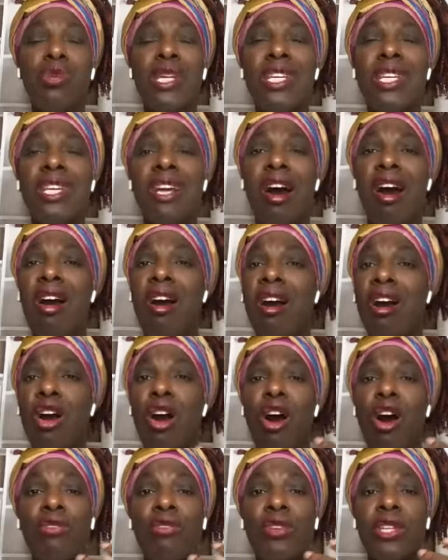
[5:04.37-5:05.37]
we are
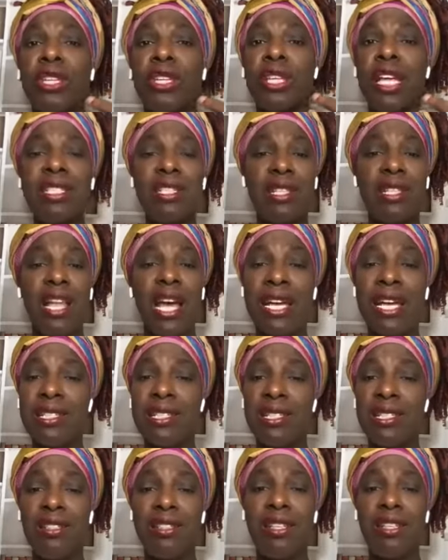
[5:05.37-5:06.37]
often less
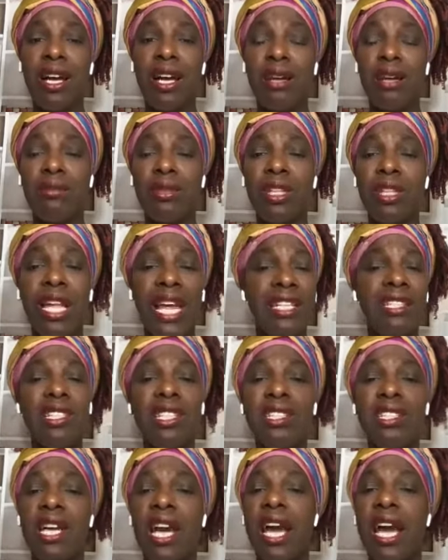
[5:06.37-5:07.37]
likely to
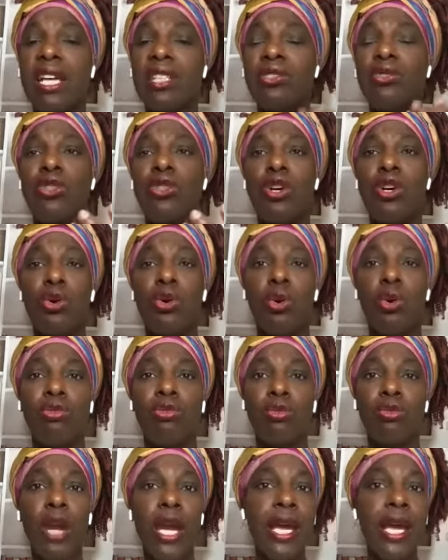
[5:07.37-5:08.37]
ask for a
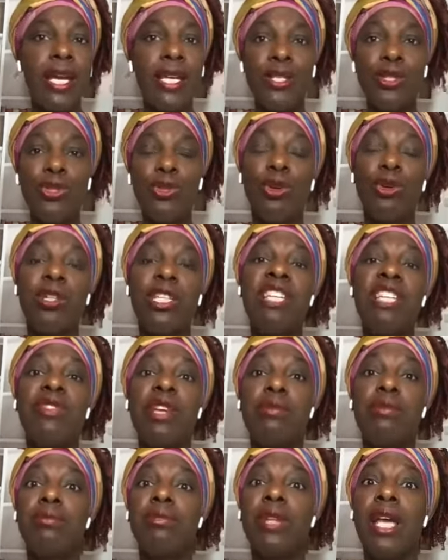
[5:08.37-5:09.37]
raise or
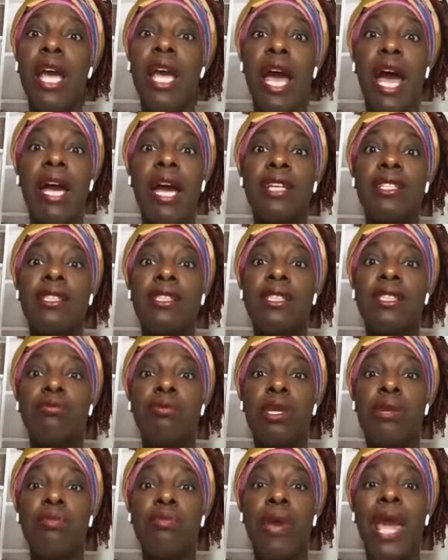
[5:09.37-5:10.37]
even ask to
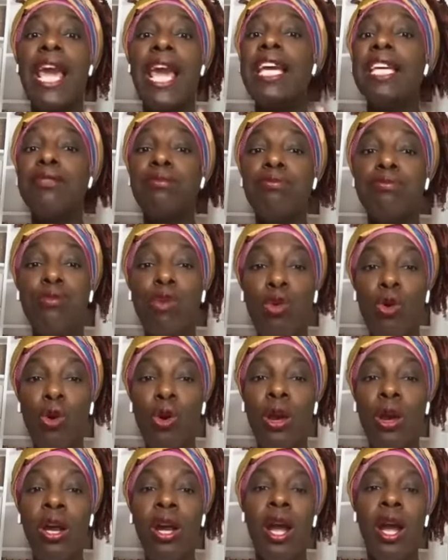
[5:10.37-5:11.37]
be paid
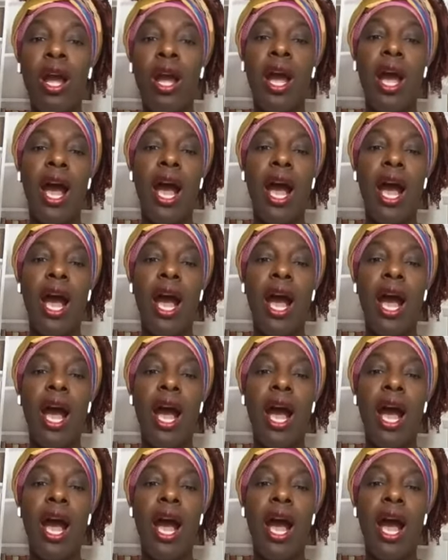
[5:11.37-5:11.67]
more.